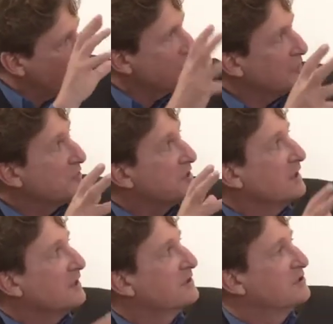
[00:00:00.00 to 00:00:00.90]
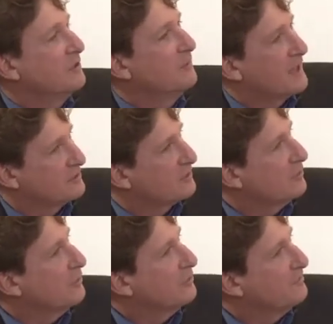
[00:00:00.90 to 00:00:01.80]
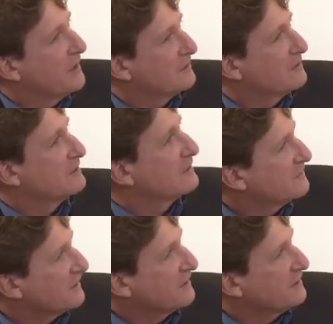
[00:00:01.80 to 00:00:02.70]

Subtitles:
using geometrical patterns